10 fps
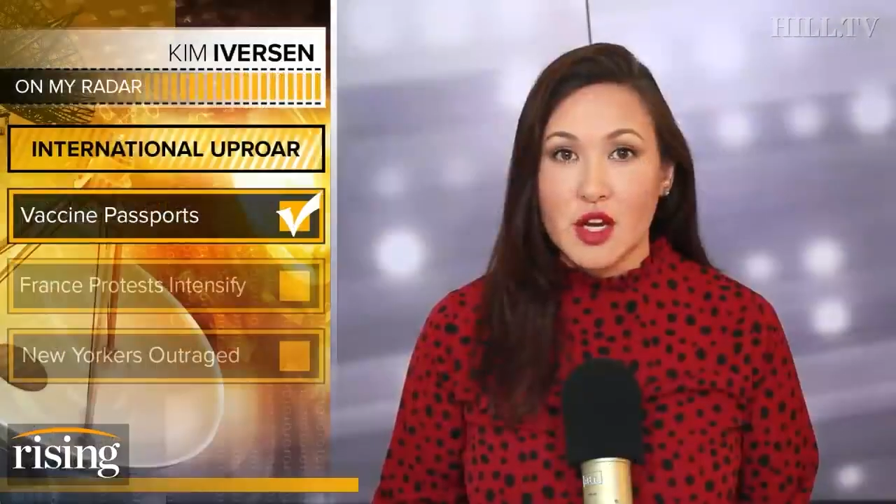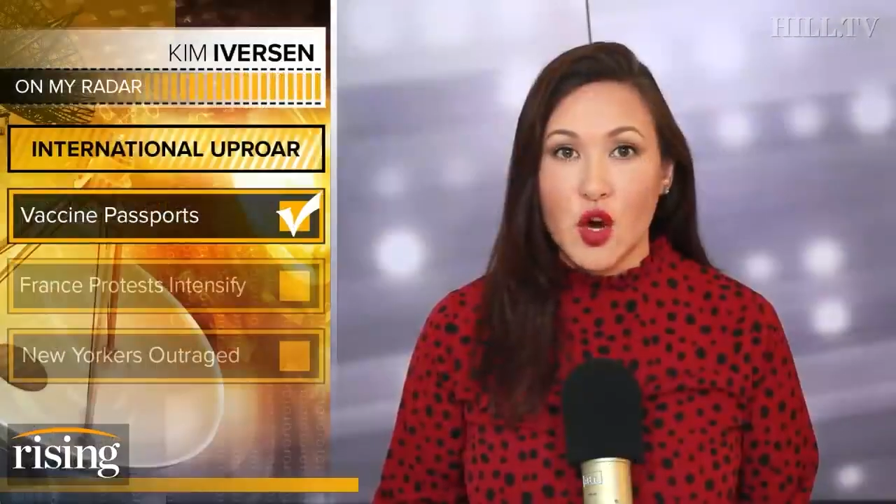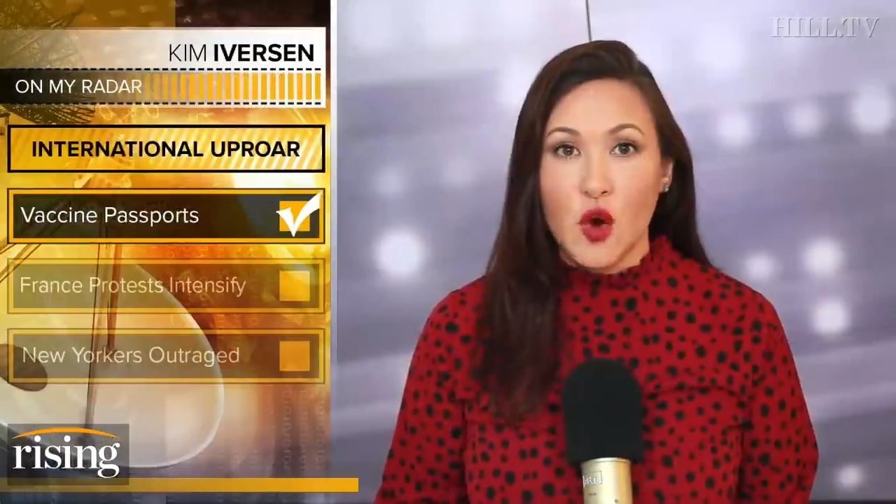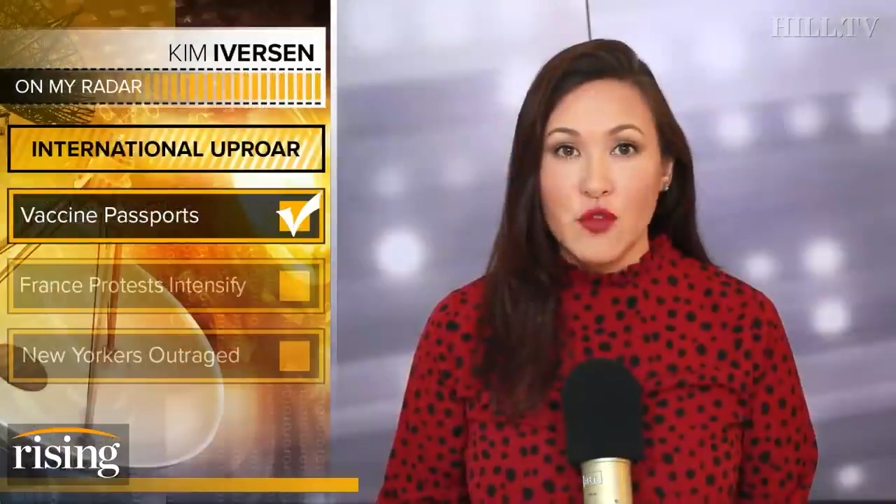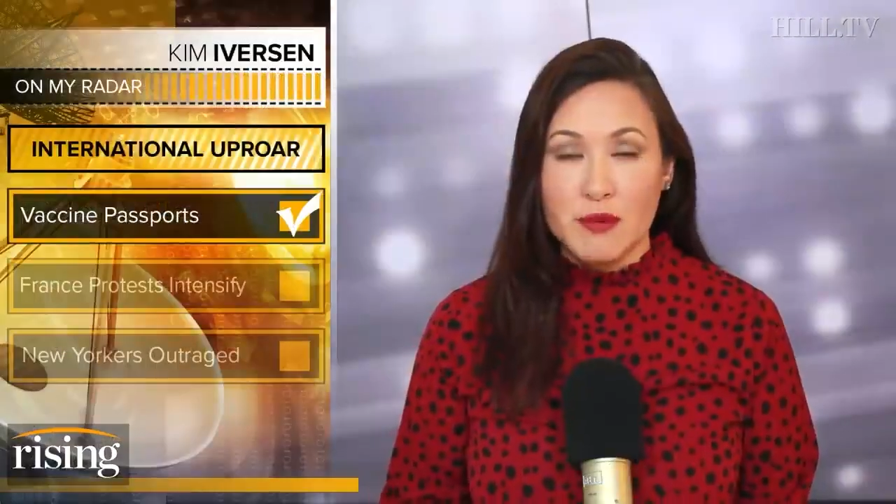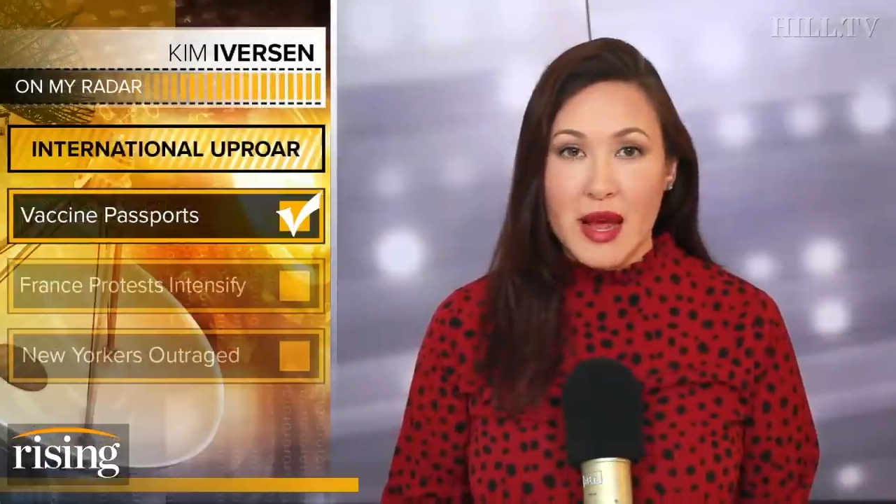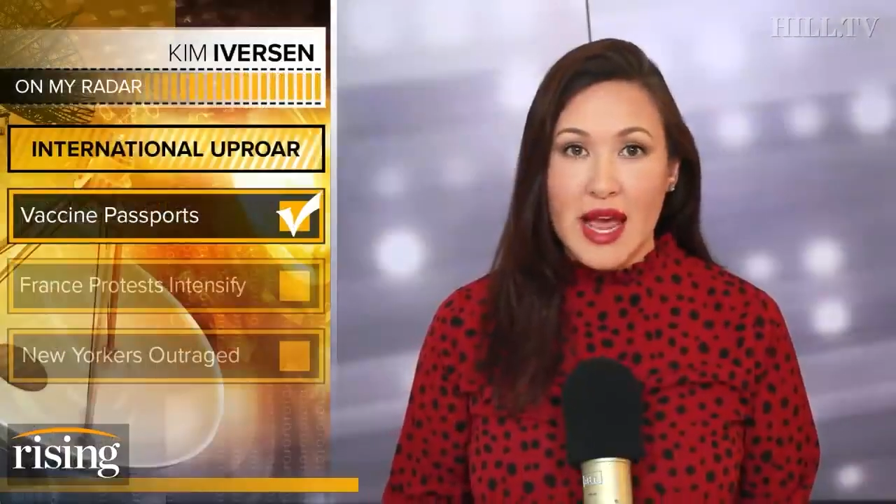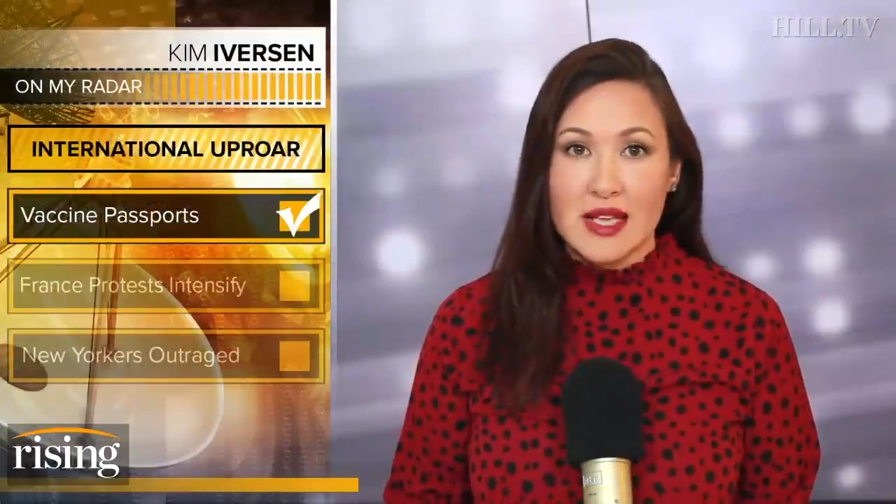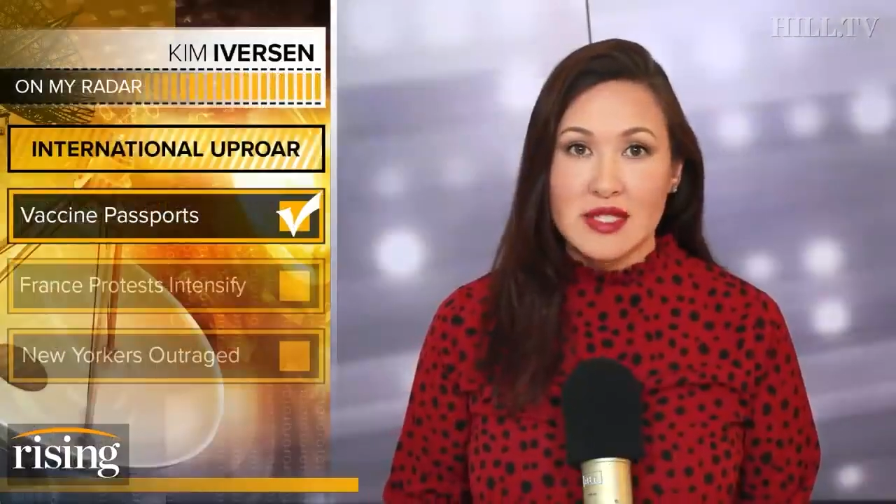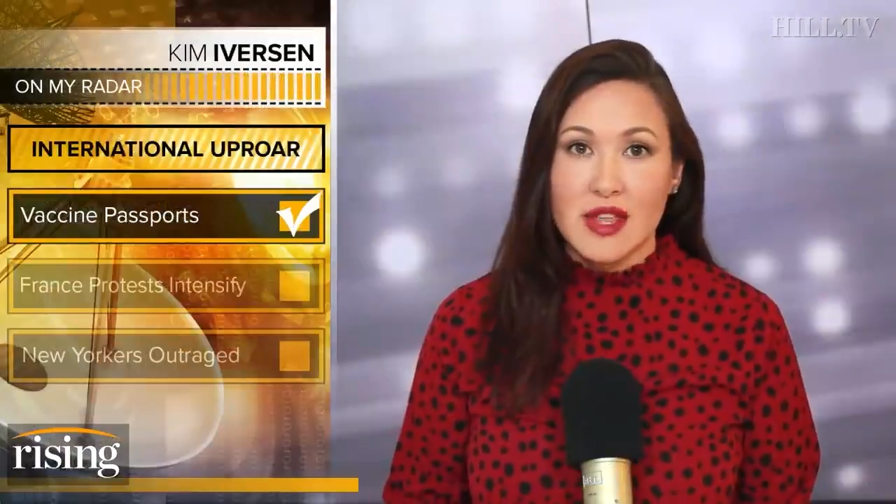a COVID
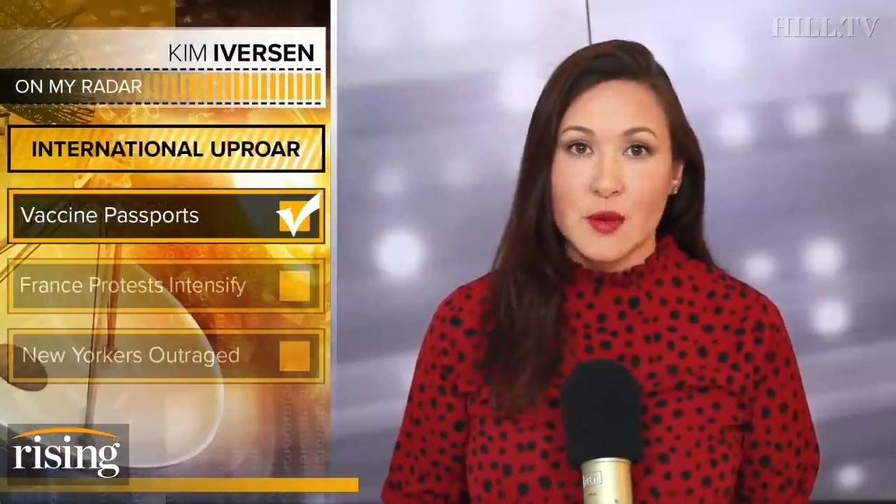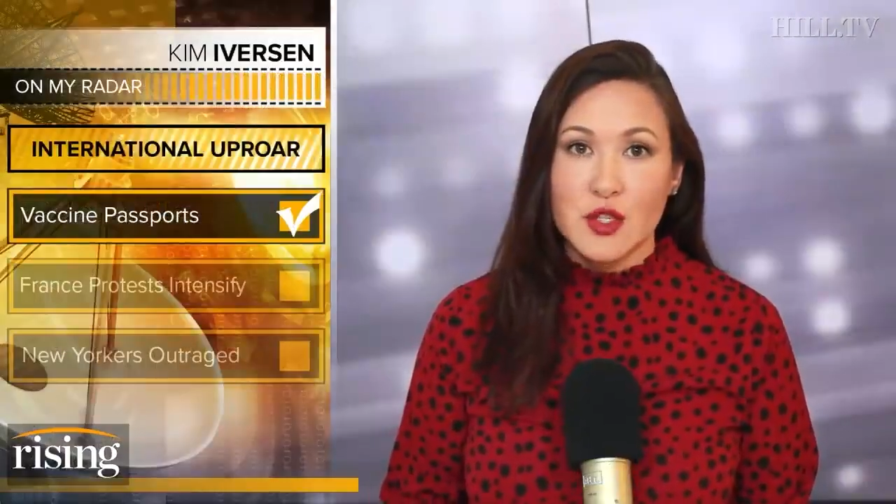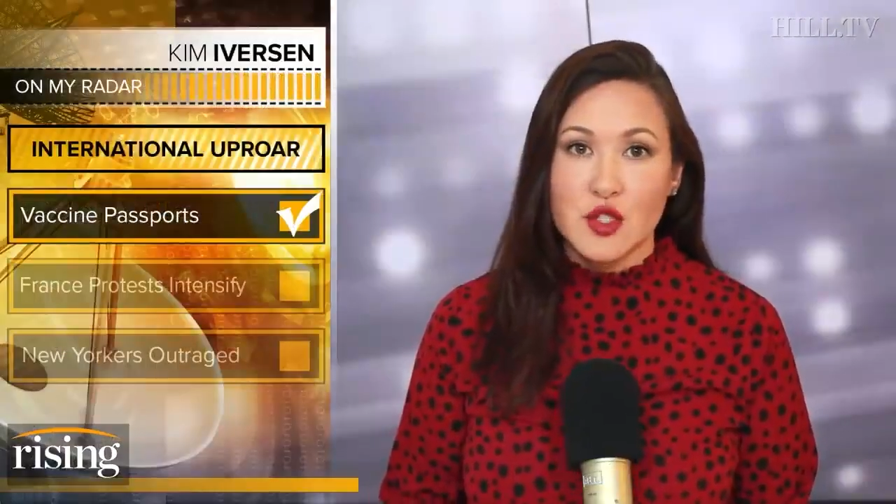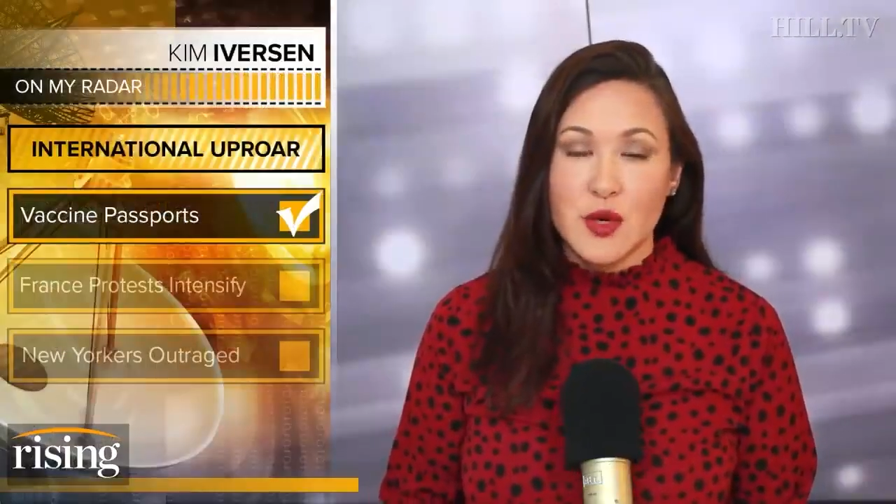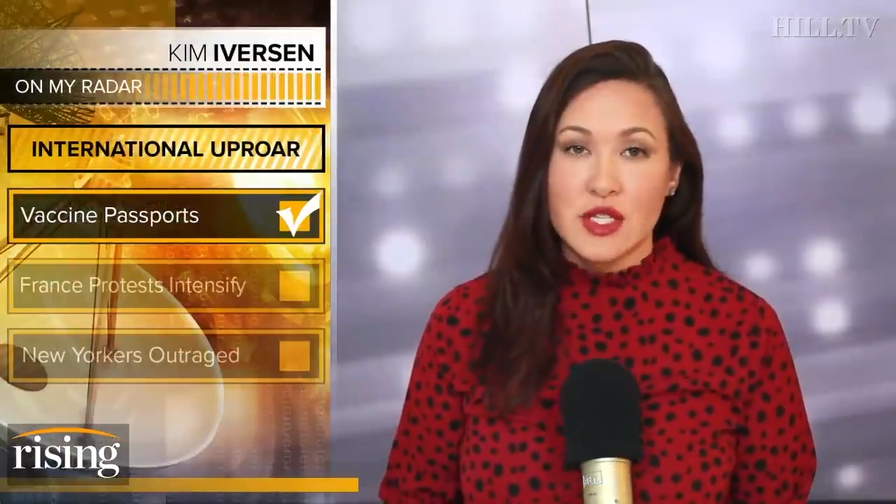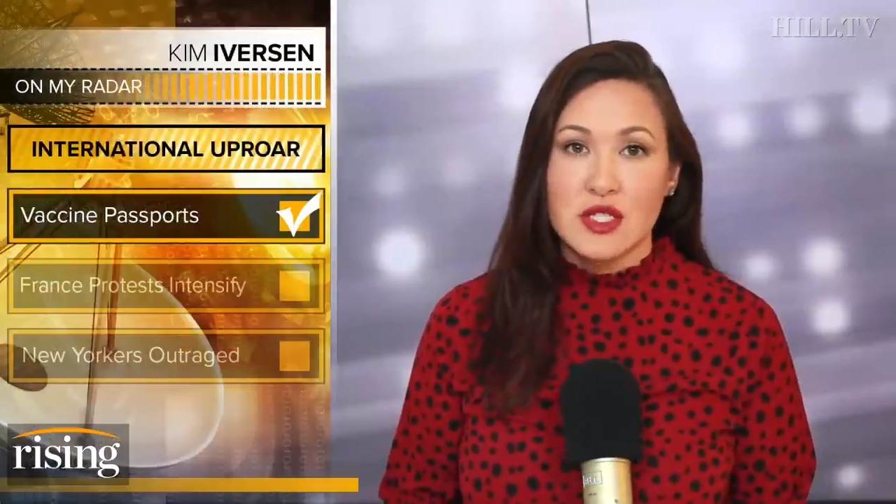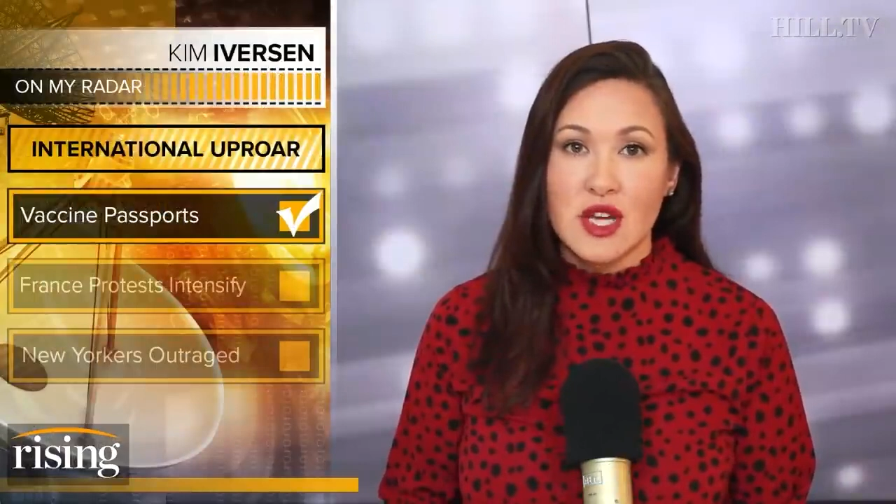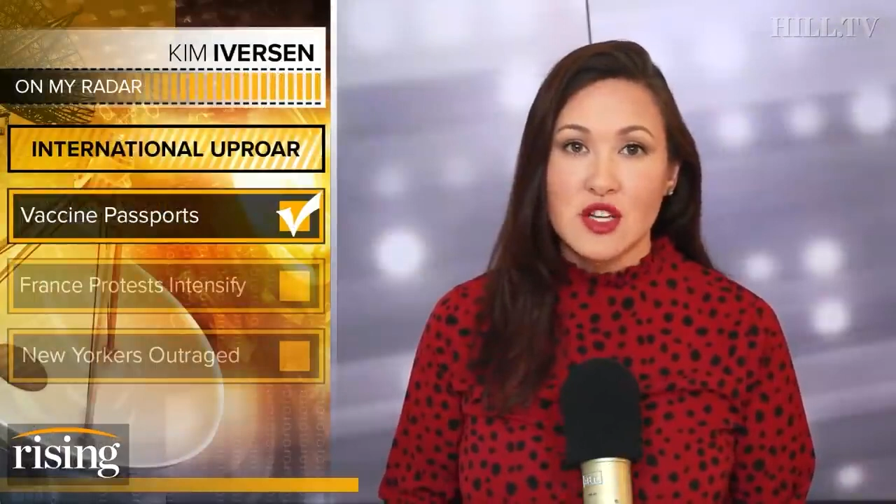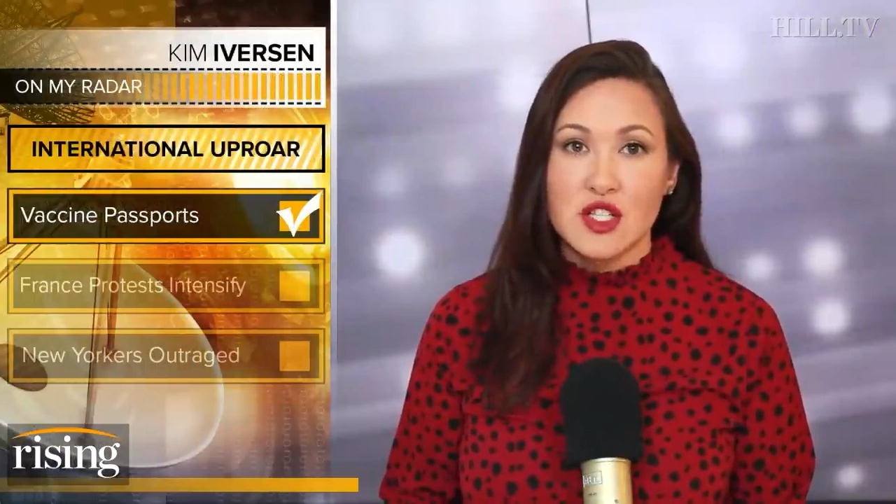pass that restricts Dutch